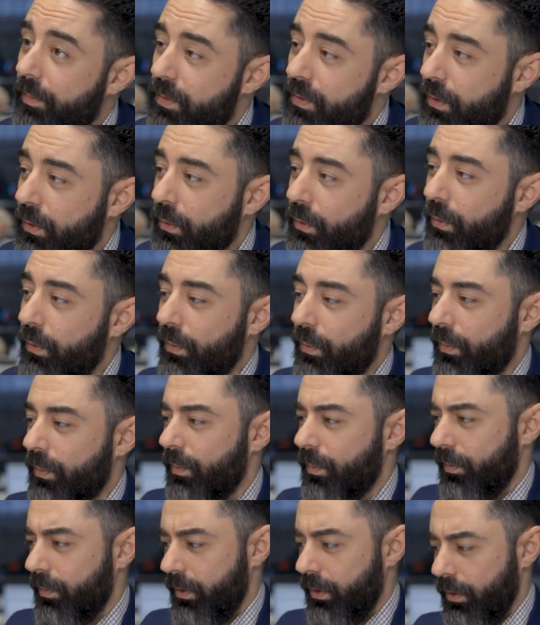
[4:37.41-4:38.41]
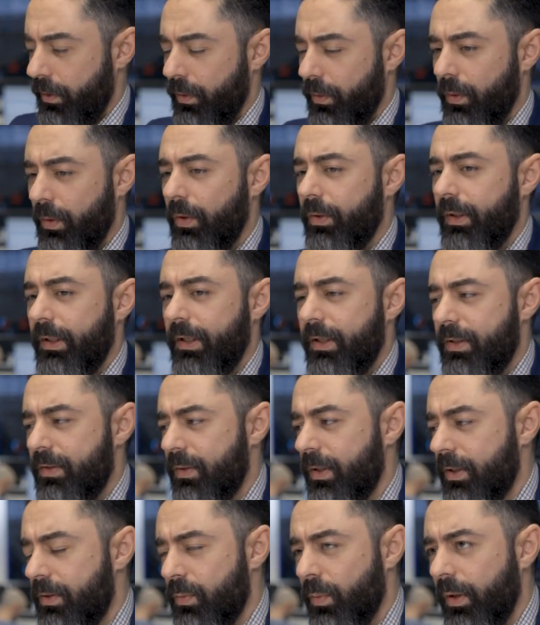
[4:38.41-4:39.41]
So, logging
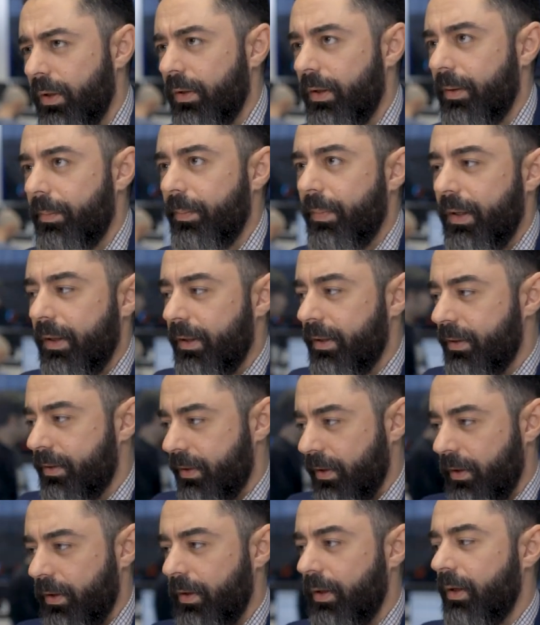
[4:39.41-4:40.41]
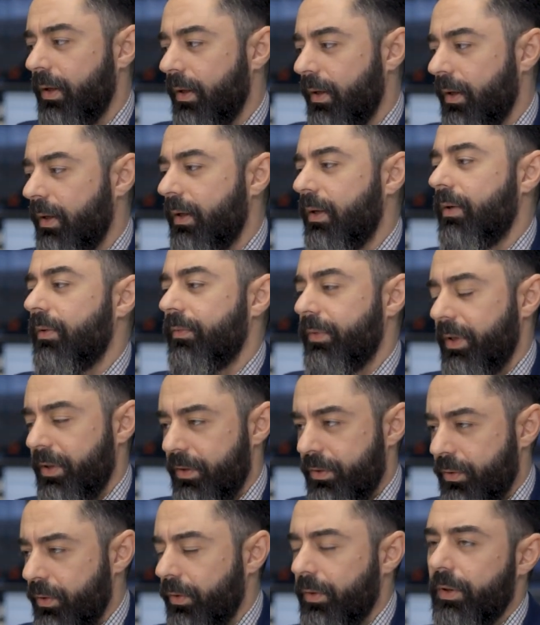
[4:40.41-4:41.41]
is one of them, but it's got very
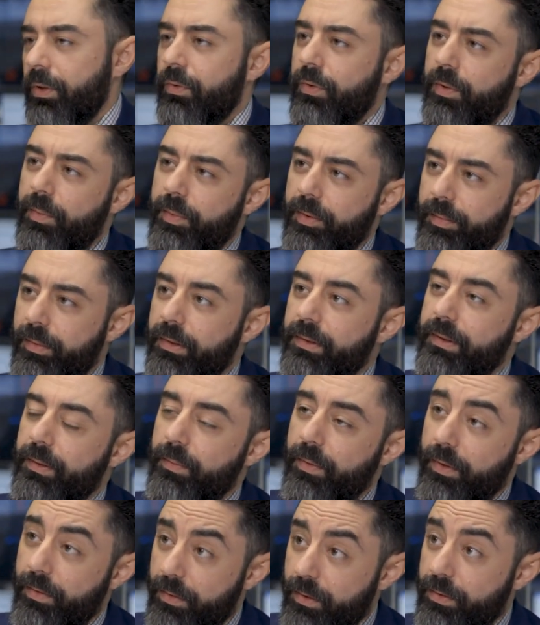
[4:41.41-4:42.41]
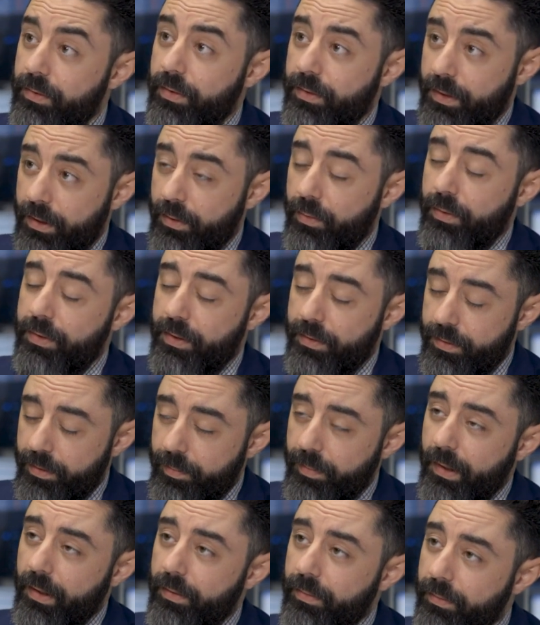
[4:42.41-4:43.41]
strong interoperability with the Q-SYS
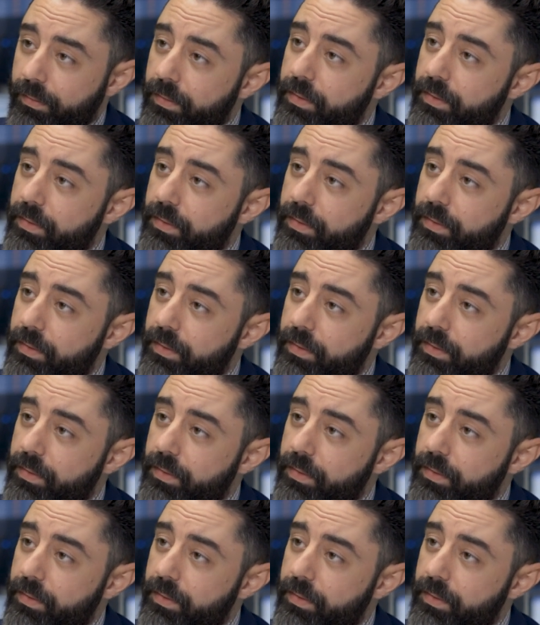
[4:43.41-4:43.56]
ecosystem now.